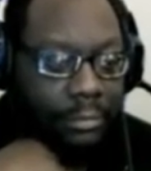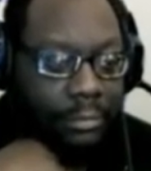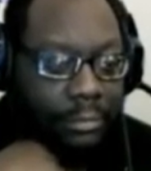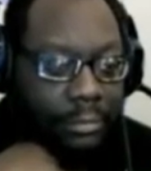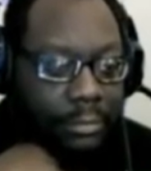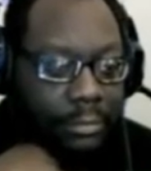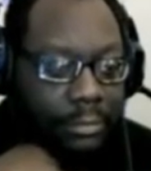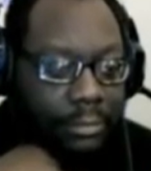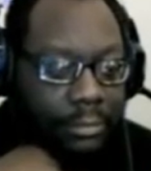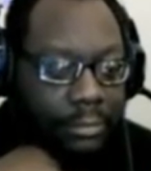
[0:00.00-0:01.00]

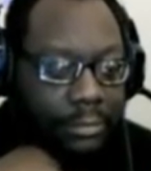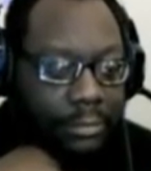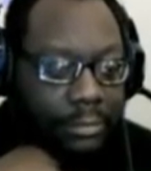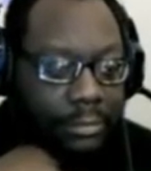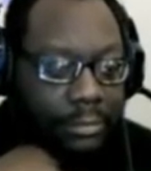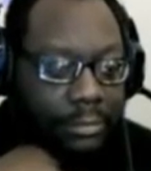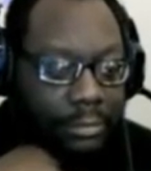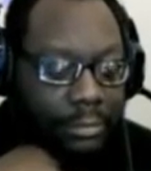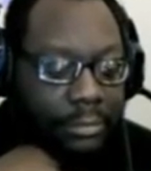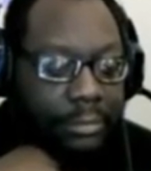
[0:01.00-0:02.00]

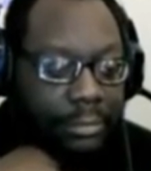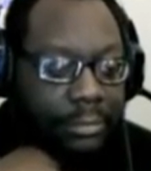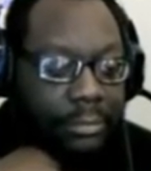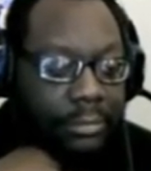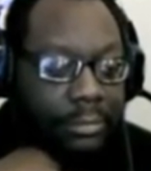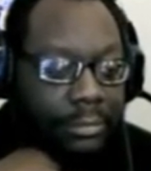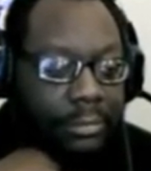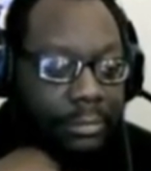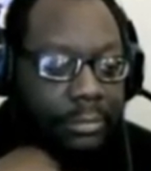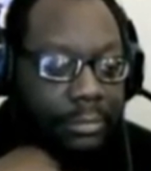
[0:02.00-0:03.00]

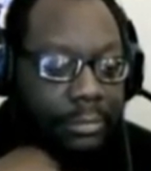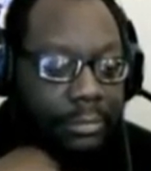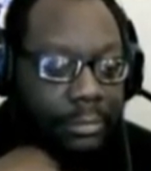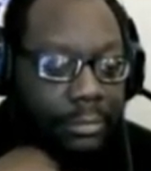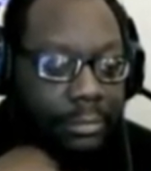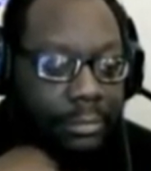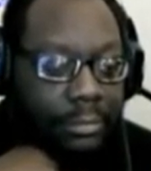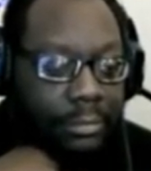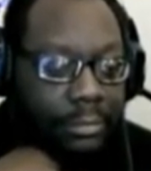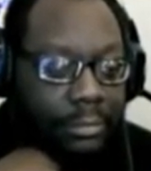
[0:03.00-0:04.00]

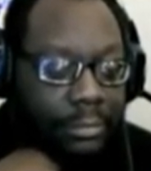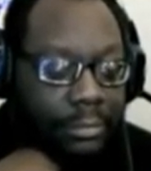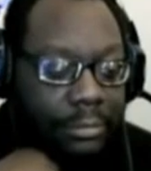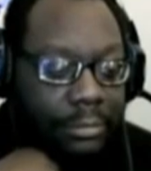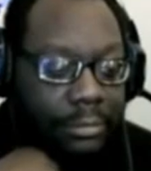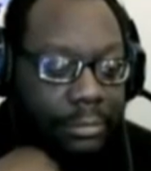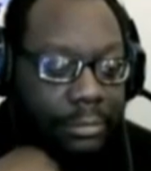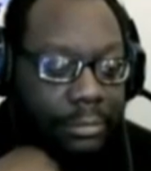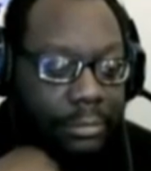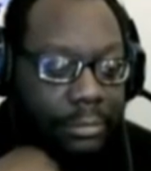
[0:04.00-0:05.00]
(not speaking)